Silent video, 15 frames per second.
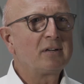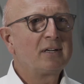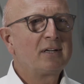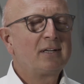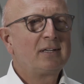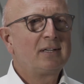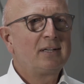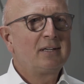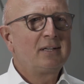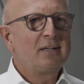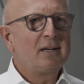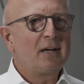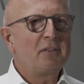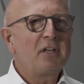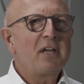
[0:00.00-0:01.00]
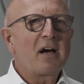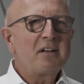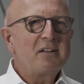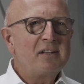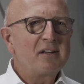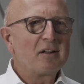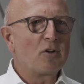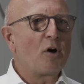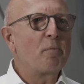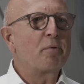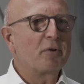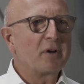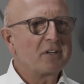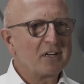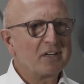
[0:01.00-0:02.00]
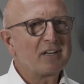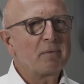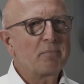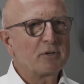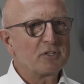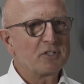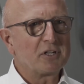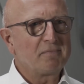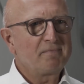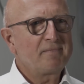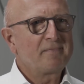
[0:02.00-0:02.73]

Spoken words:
fuel cell technology with our decades of